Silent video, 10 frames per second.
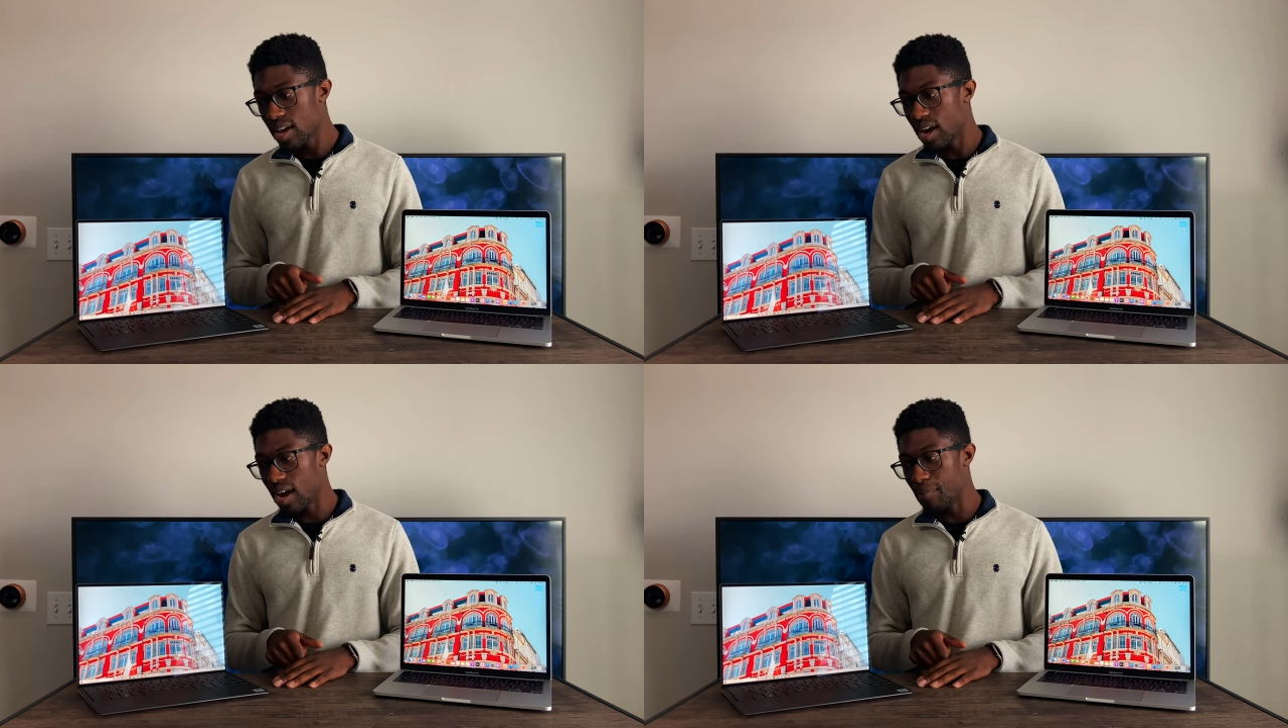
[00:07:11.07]

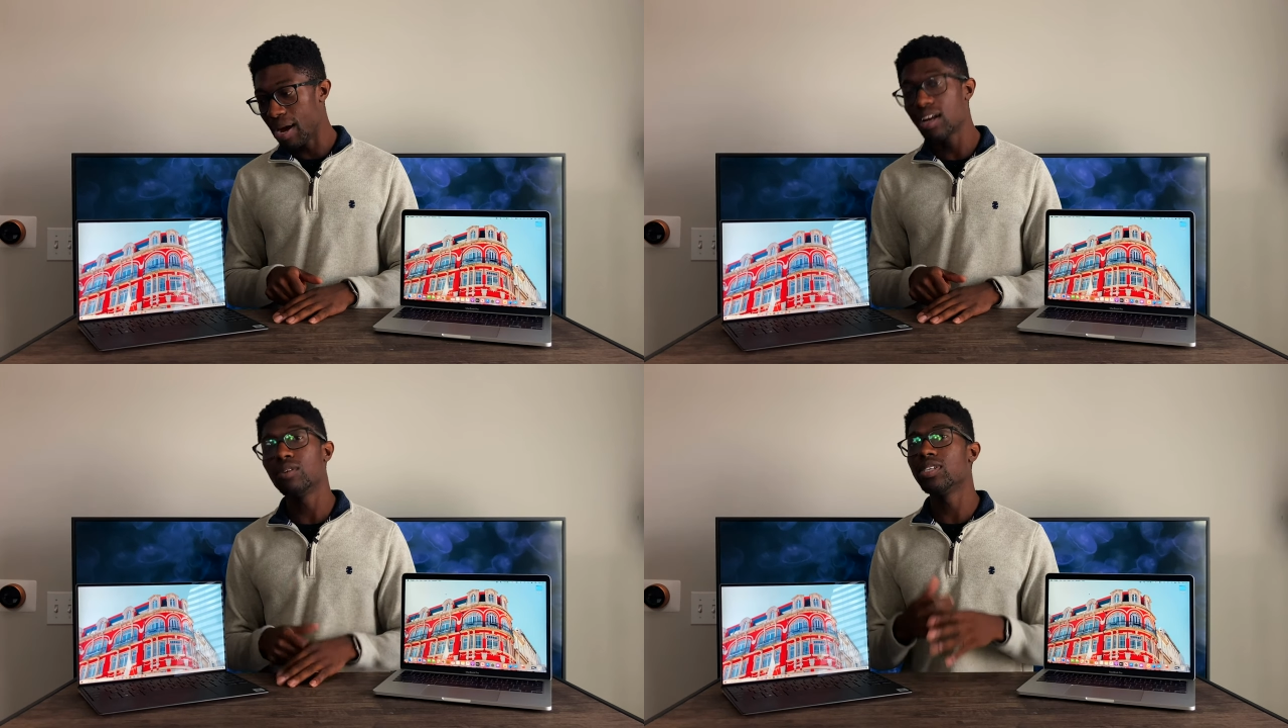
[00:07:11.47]

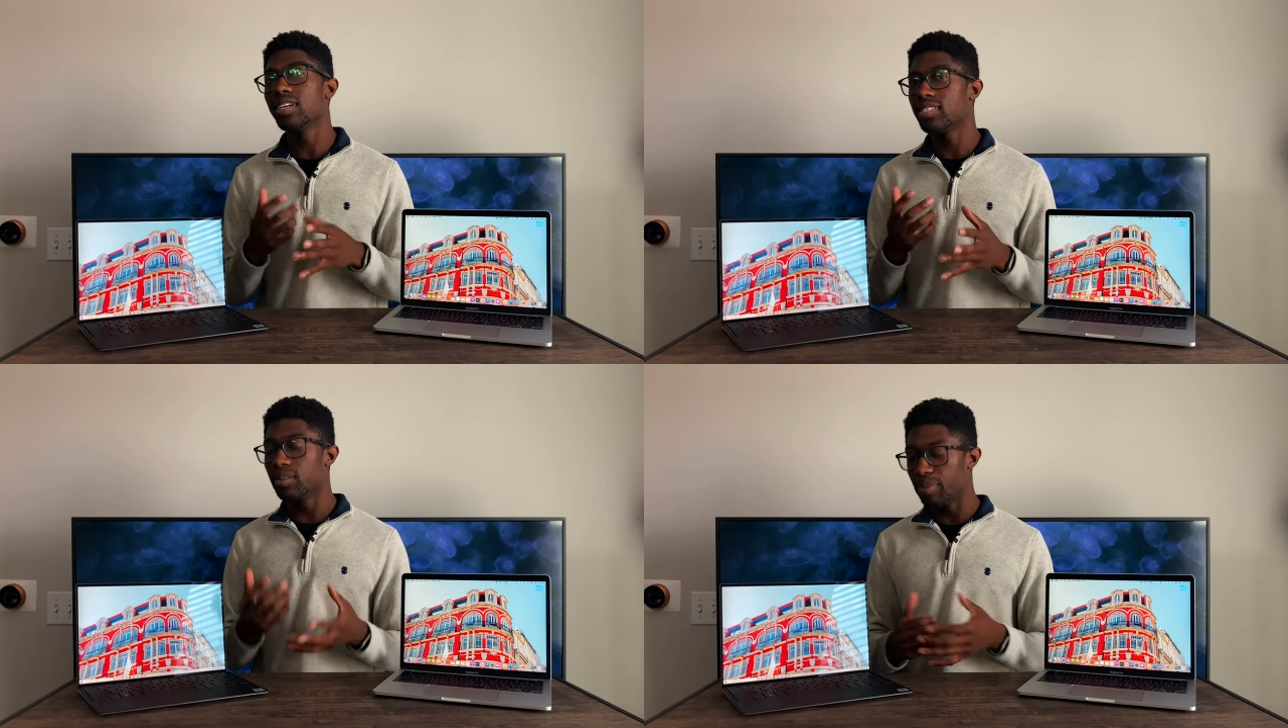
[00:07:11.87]
I don't want to say
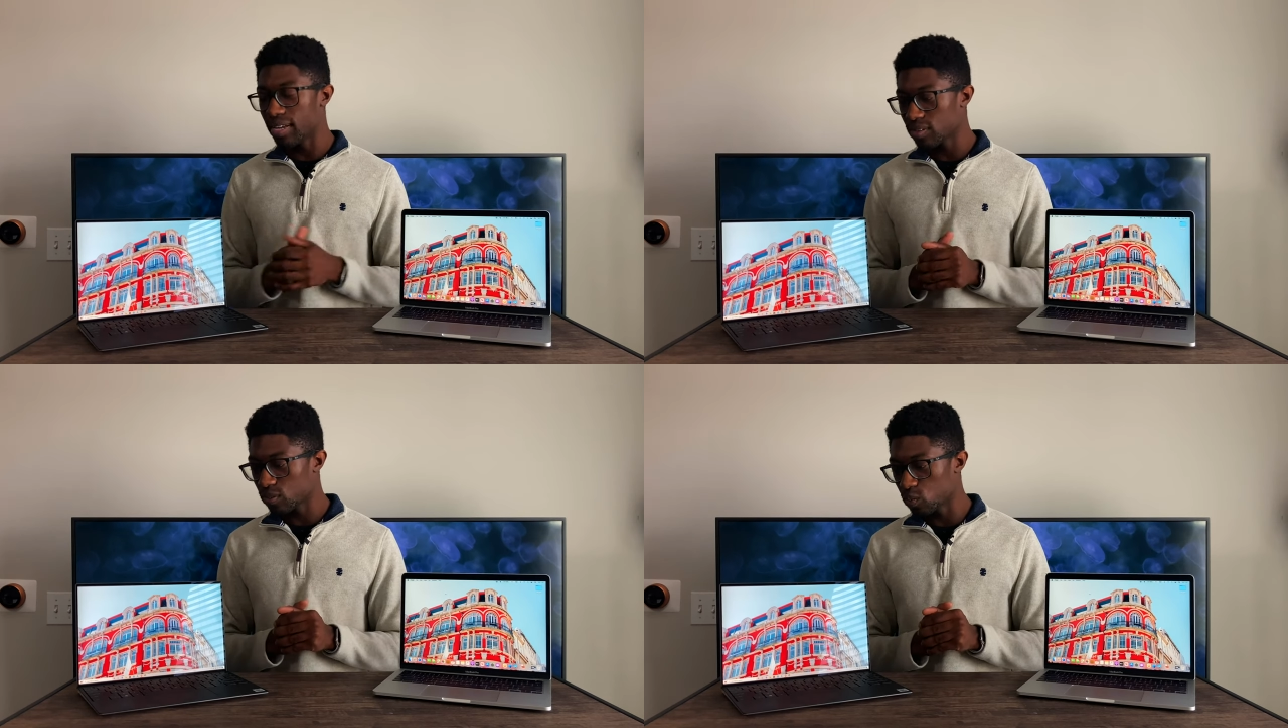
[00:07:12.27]
it's the
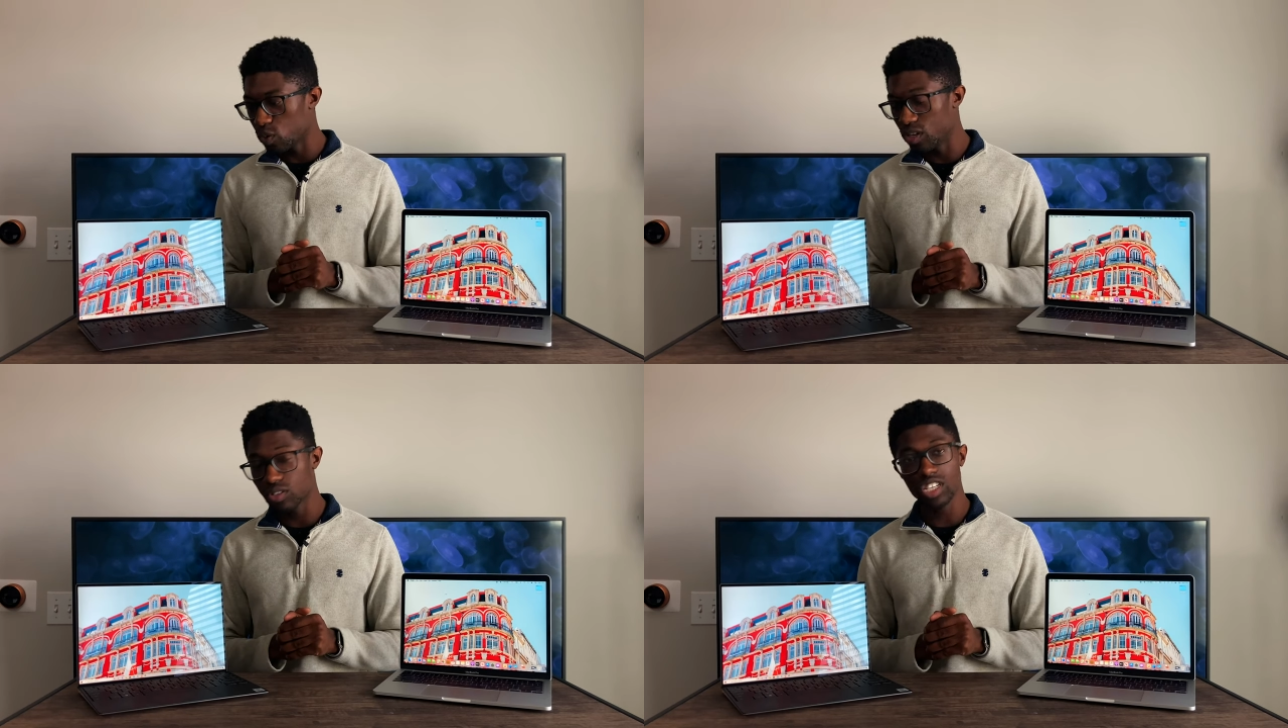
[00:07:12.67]
best
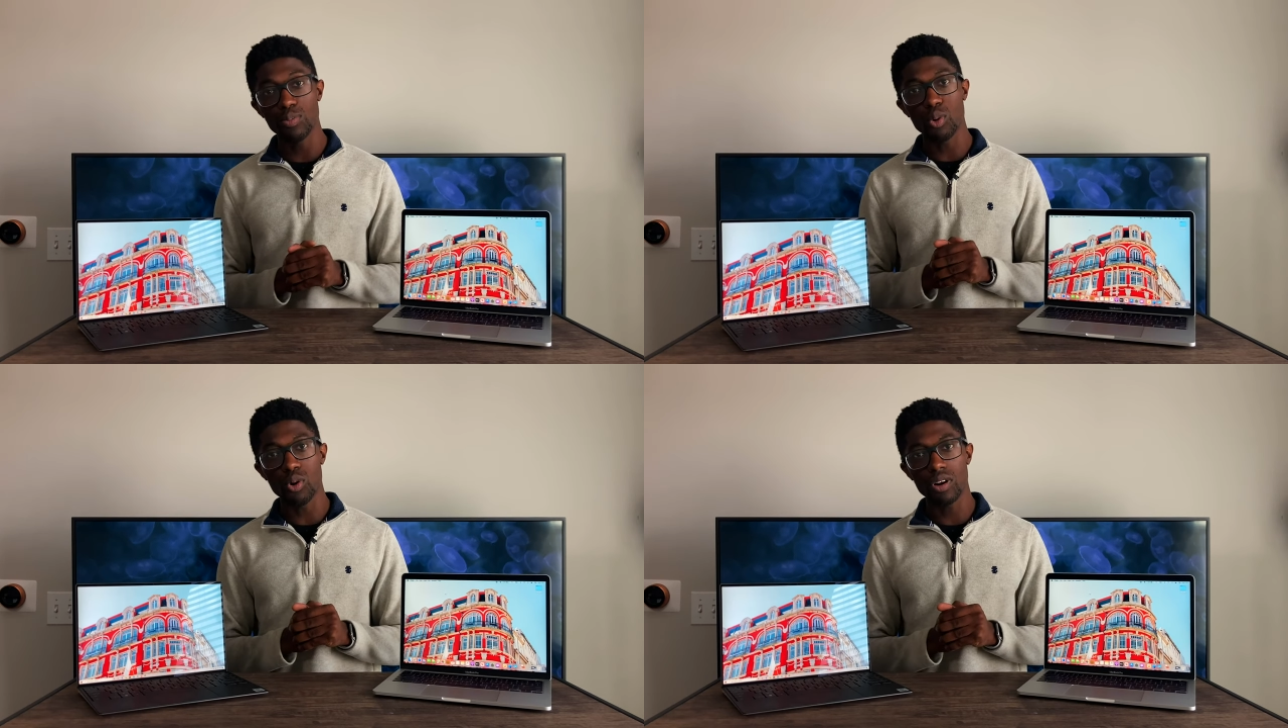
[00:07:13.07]
Windows
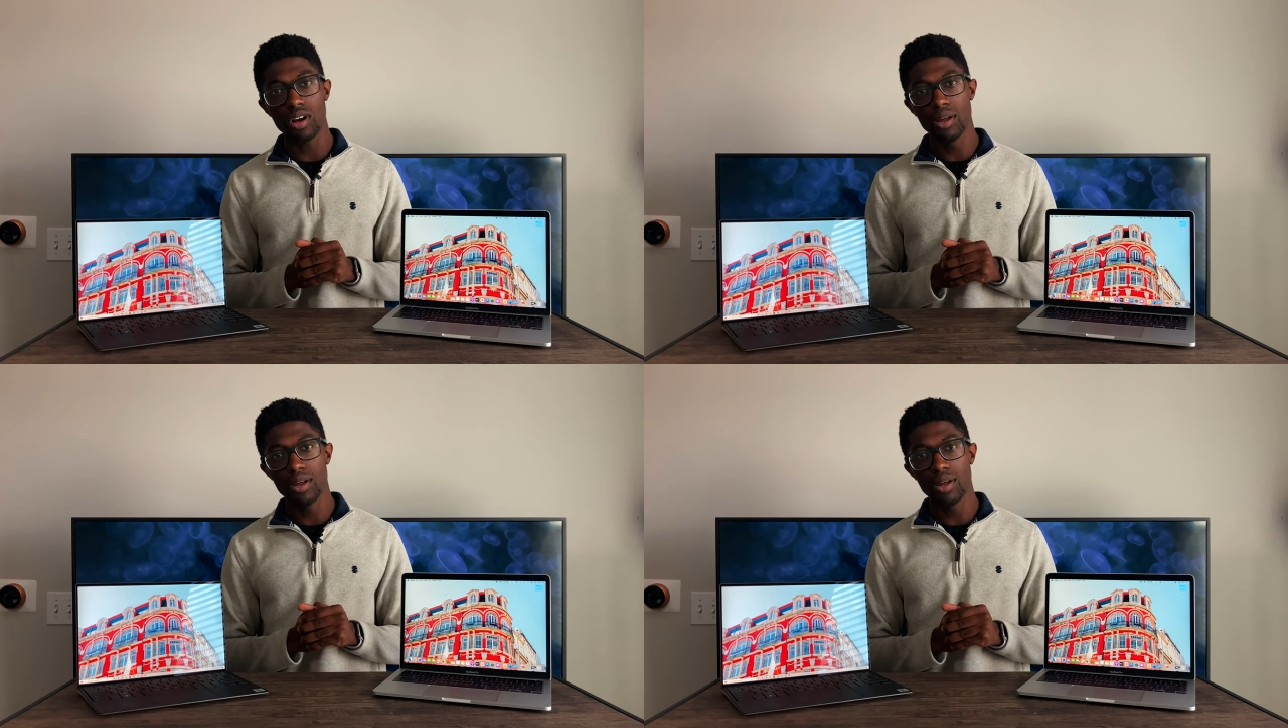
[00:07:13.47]
keyboard